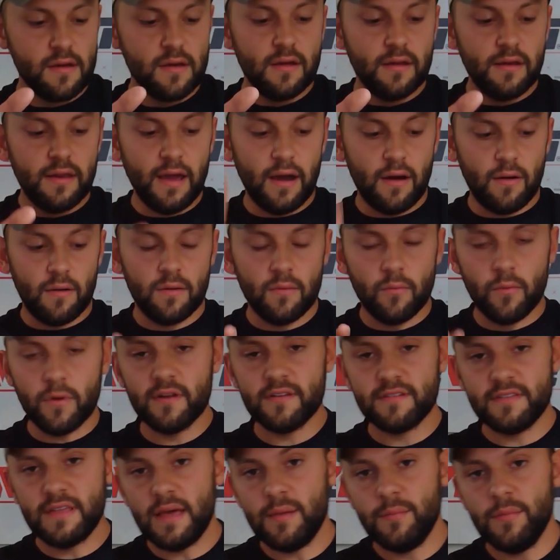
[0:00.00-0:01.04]
Now, what does
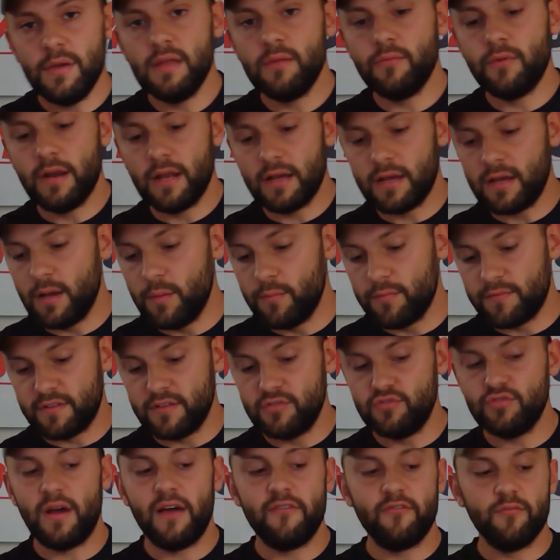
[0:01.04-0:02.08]
that mean when it comes to
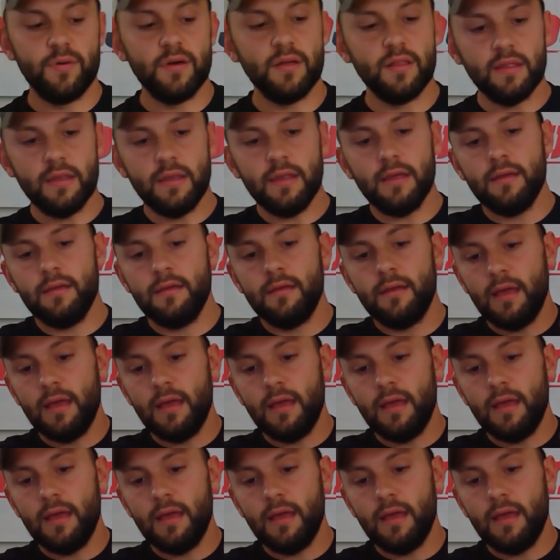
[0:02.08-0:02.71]
drivability?